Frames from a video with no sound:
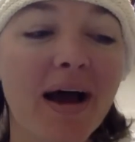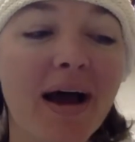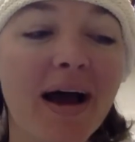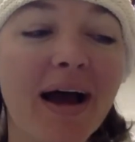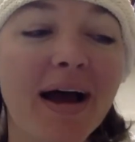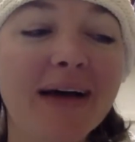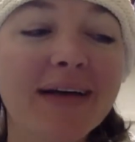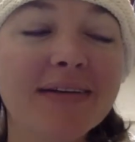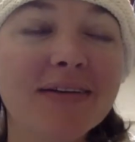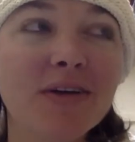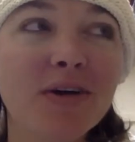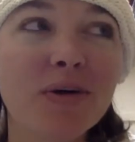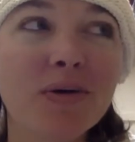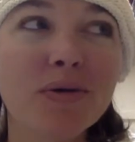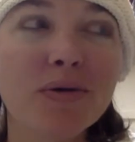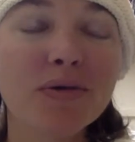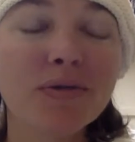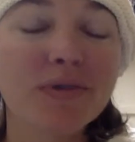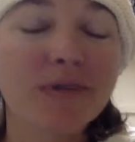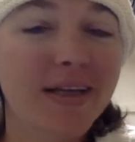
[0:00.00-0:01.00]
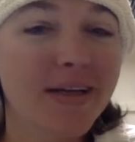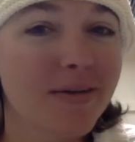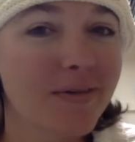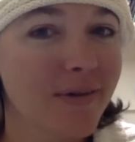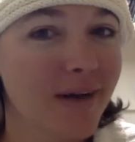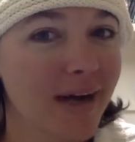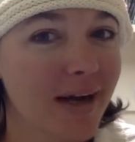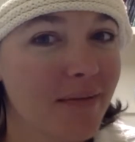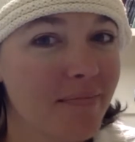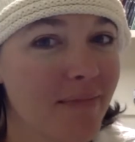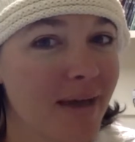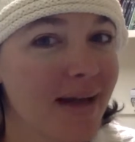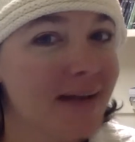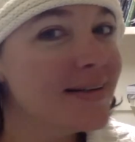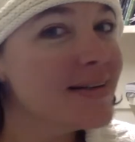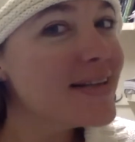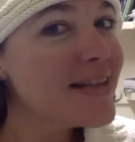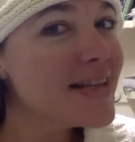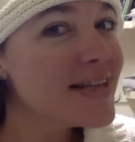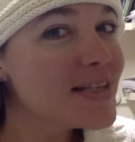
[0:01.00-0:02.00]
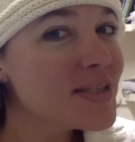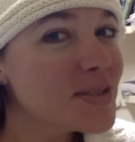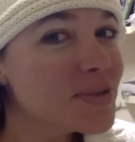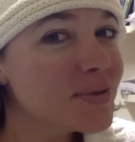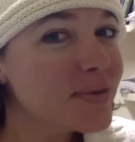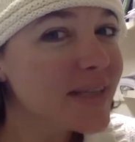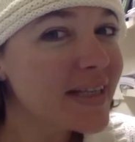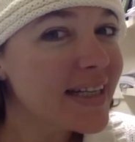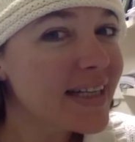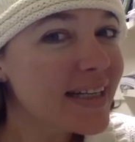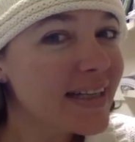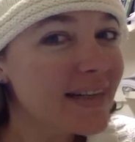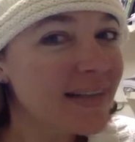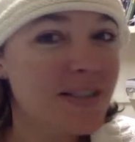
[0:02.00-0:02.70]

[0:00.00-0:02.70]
I don't really recommend this read,